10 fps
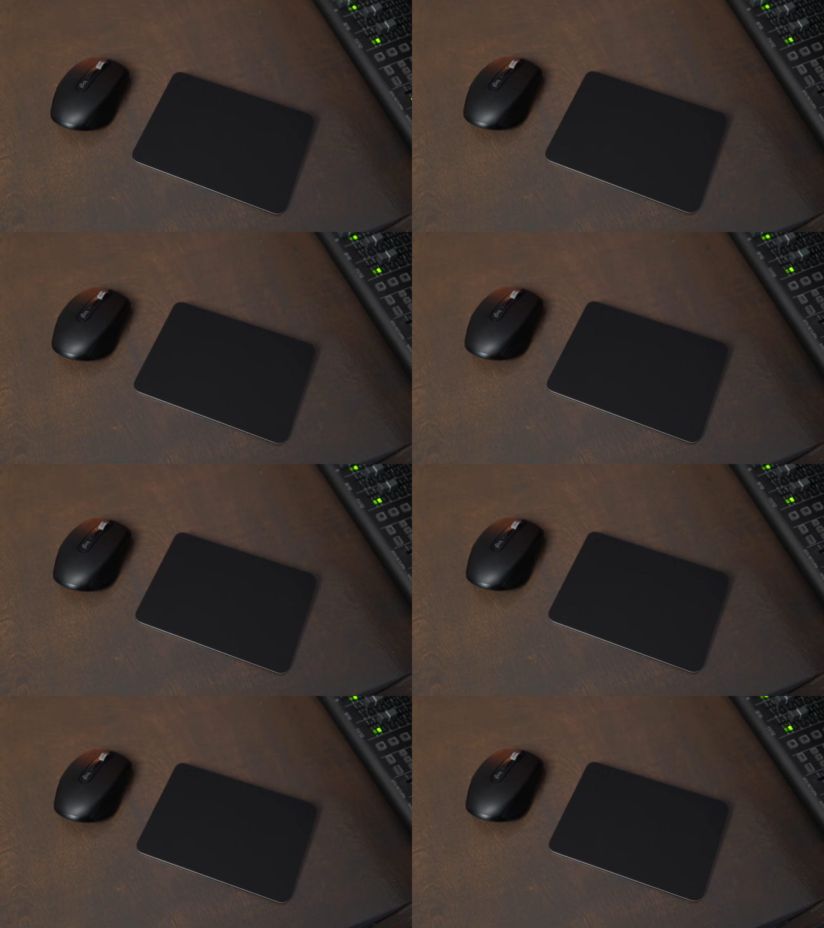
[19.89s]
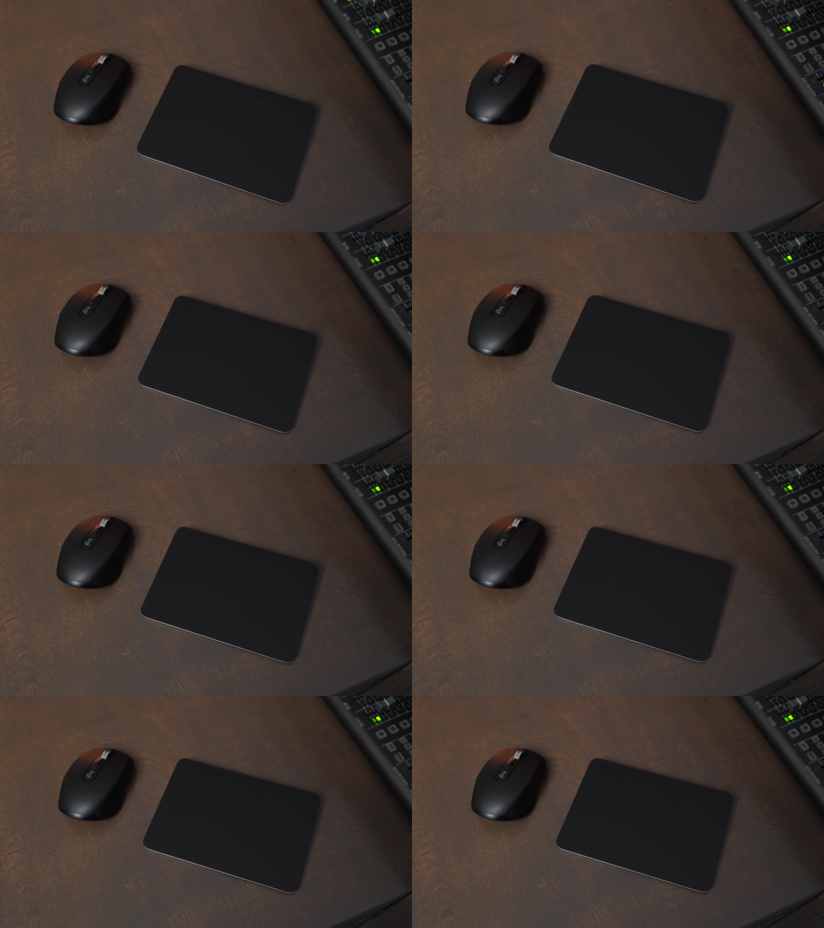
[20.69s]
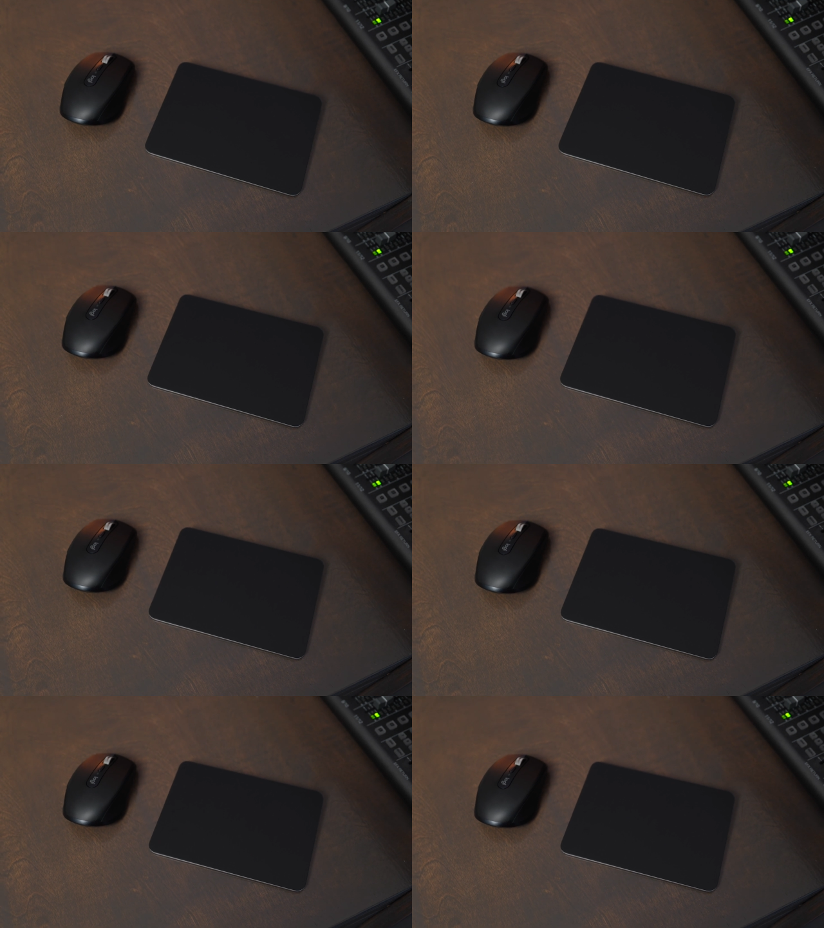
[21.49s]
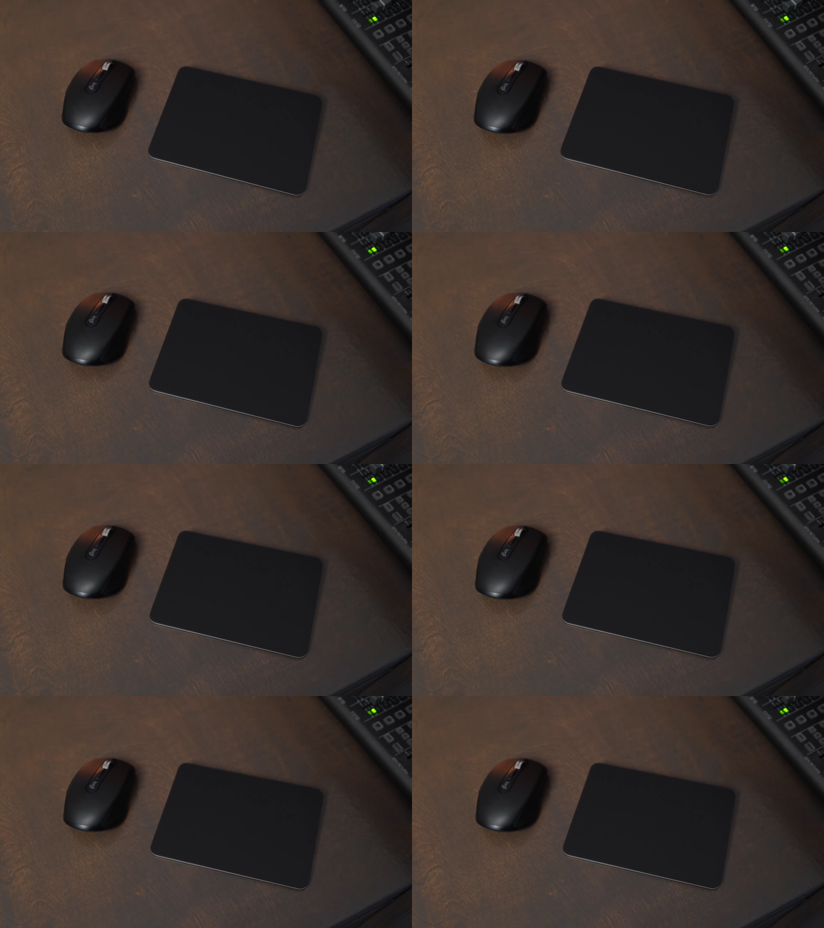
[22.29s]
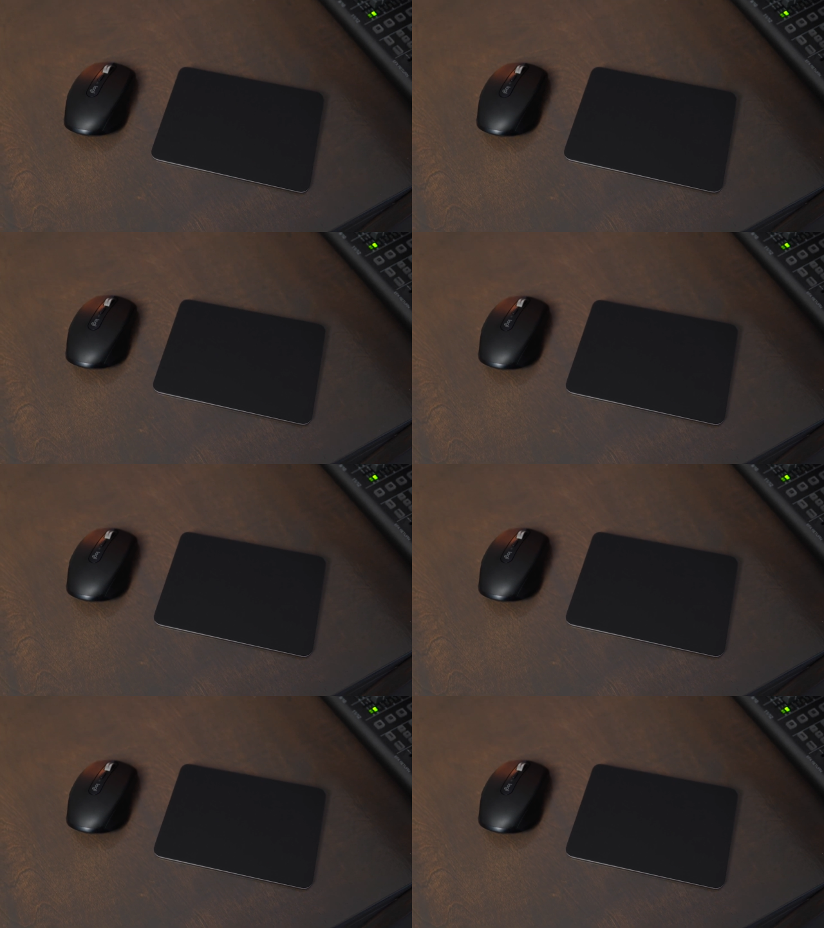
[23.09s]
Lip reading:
No face is visible, so there are no lips to read.